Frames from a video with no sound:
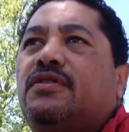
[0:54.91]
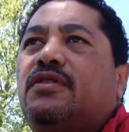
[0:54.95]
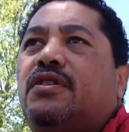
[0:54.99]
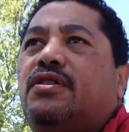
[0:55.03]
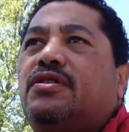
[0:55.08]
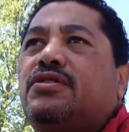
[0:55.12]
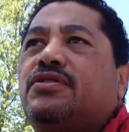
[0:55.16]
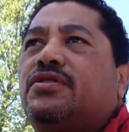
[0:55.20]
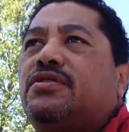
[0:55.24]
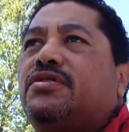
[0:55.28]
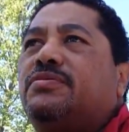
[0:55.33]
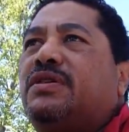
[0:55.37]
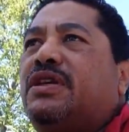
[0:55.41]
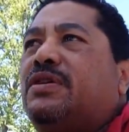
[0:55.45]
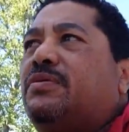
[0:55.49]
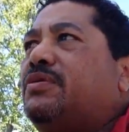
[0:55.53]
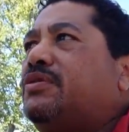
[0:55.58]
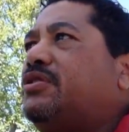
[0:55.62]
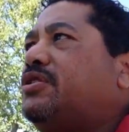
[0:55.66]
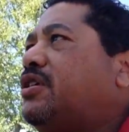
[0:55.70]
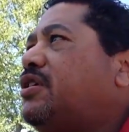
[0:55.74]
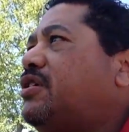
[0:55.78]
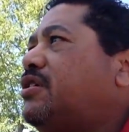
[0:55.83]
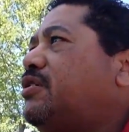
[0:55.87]
Also maybe
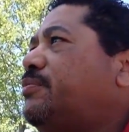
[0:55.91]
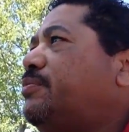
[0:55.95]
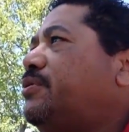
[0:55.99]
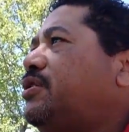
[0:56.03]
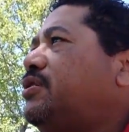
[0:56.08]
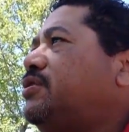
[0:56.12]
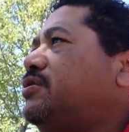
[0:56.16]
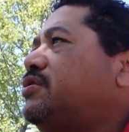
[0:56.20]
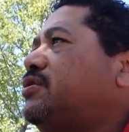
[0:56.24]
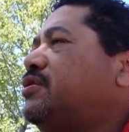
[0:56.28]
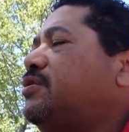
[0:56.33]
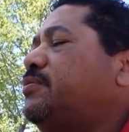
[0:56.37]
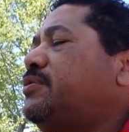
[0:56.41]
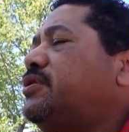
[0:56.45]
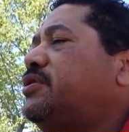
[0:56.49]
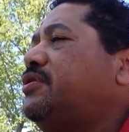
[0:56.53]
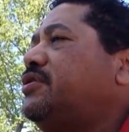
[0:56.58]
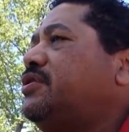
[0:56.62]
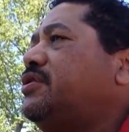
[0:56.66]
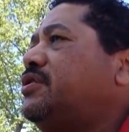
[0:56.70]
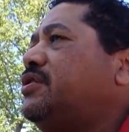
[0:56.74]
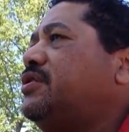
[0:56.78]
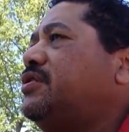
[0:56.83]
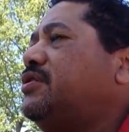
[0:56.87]
talk about some of
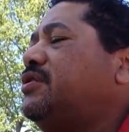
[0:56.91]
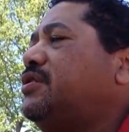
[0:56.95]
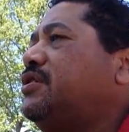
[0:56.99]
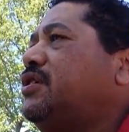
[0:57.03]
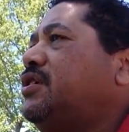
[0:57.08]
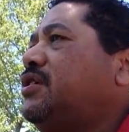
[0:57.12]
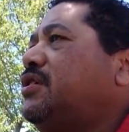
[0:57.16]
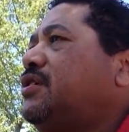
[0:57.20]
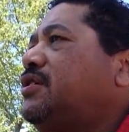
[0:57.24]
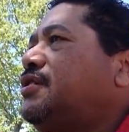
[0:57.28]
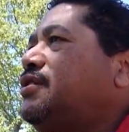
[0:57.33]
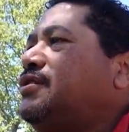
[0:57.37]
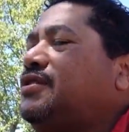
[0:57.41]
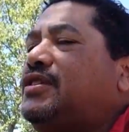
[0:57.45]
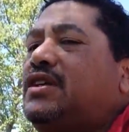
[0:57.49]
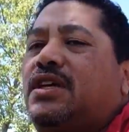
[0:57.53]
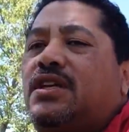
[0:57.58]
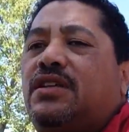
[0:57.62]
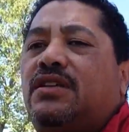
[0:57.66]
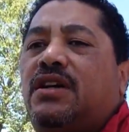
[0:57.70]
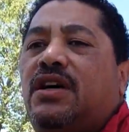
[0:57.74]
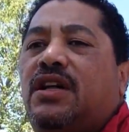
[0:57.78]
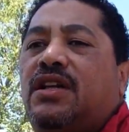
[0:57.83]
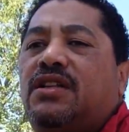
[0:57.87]
the
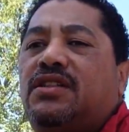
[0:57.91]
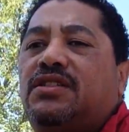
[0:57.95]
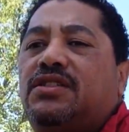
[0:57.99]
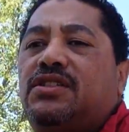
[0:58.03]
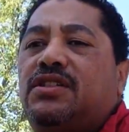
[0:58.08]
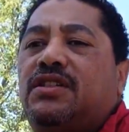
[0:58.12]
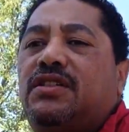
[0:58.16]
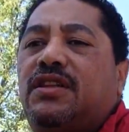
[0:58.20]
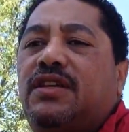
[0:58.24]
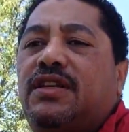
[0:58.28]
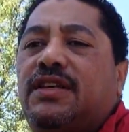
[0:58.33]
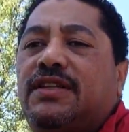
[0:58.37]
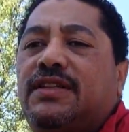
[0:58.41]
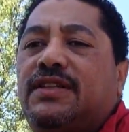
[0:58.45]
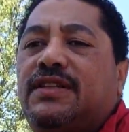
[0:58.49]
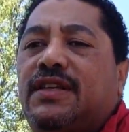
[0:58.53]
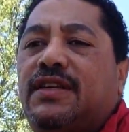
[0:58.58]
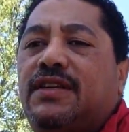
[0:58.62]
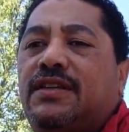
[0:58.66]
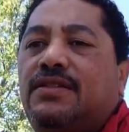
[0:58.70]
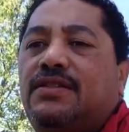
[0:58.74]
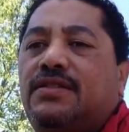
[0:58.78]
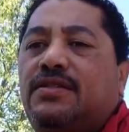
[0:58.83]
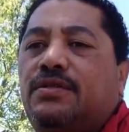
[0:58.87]
technology that it
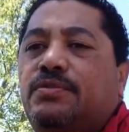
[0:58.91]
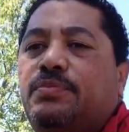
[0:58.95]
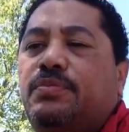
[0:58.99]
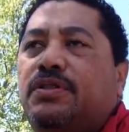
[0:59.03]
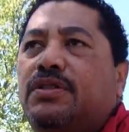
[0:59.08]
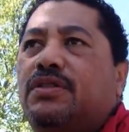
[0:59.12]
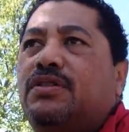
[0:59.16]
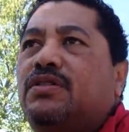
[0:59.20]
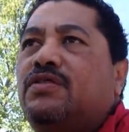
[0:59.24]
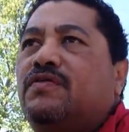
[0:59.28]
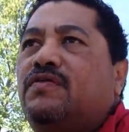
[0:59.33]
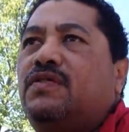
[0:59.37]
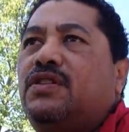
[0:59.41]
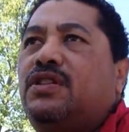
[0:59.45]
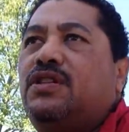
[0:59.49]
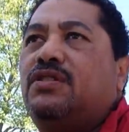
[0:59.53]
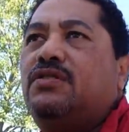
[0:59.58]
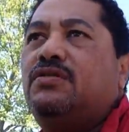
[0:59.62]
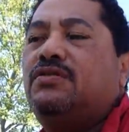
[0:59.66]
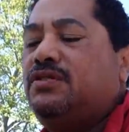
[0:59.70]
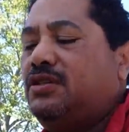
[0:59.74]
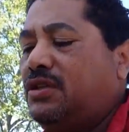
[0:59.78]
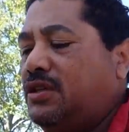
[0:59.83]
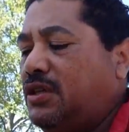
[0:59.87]
takes to put this
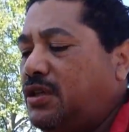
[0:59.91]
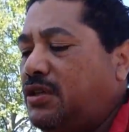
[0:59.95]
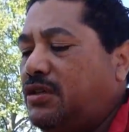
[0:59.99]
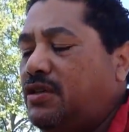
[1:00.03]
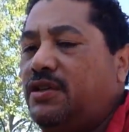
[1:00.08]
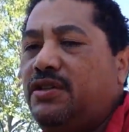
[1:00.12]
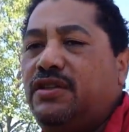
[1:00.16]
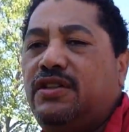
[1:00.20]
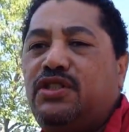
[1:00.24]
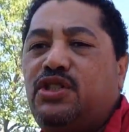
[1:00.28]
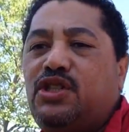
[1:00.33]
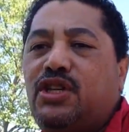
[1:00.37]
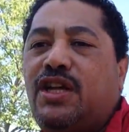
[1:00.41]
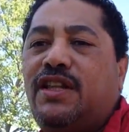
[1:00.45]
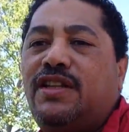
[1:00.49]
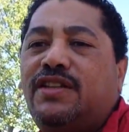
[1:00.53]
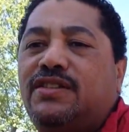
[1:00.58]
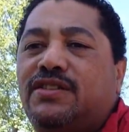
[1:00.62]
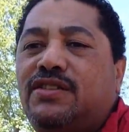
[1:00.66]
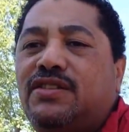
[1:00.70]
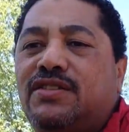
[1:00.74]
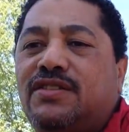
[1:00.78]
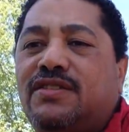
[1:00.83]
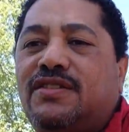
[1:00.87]
video together and the
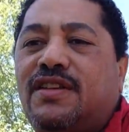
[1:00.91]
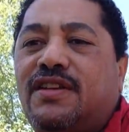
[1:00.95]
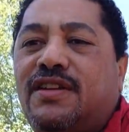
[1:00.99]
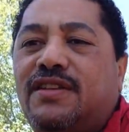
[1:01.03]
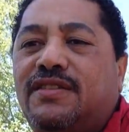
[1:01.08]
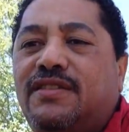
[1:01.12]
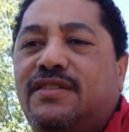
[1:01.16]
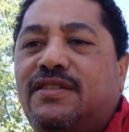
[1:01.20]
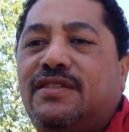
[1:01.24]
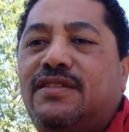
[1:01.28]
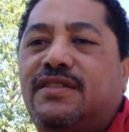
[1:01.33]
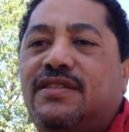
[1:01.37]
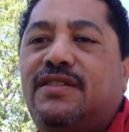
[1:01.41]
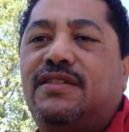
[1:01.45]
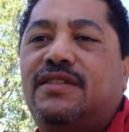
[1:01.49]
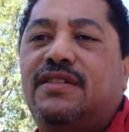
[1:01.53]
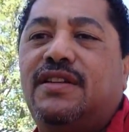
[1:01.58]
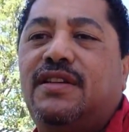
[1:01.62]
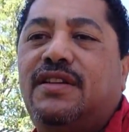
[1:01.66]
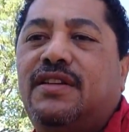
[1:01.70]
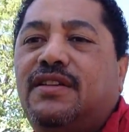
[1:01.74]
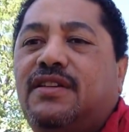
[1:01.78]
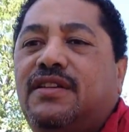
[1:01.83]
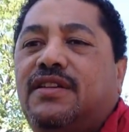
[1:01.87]
challenges that
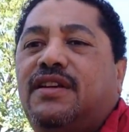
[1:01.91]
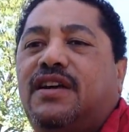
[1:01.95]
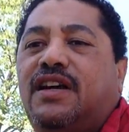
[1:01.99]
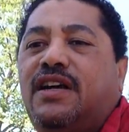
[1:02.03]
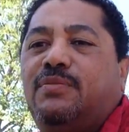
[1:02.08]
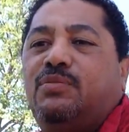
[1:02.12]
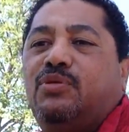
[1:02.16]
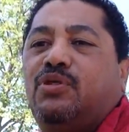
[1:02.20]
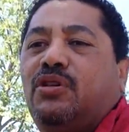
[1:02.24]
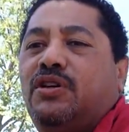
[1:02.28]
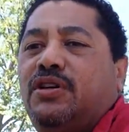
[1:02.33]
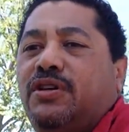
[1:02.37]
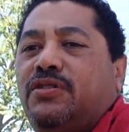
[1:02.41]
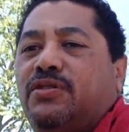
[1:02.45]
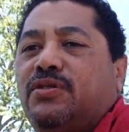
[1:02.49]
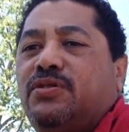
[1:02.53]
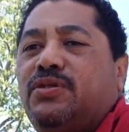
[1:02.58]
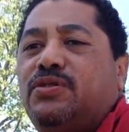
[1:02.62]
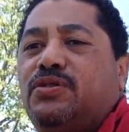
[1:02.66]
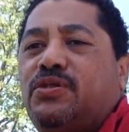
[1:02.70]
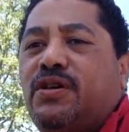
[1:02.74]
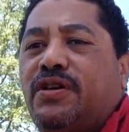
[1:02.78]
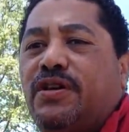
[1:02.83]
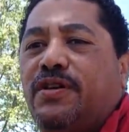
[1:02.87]
I'm going
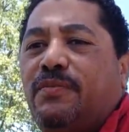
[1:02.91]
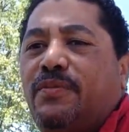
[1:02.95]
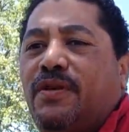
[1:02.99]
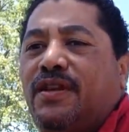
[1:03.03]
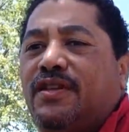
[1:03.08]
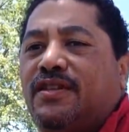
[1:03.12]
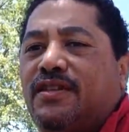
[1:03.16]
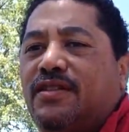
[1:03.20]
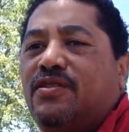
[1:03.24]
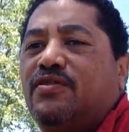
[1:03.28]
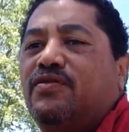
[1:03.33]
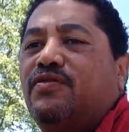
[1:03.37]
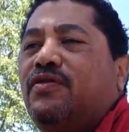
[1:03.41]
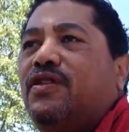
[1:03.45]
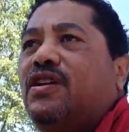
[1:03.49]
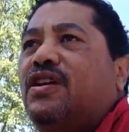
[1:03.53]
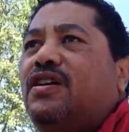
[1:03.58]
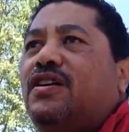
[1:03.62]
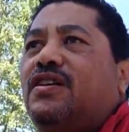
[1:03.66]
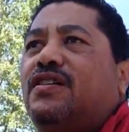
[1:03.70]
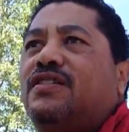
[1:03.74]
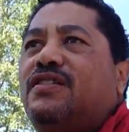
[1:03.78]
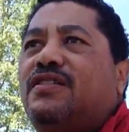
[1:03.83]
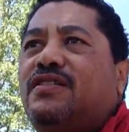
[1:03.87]
through trying to make this
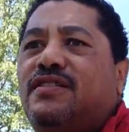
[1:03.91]
vlog,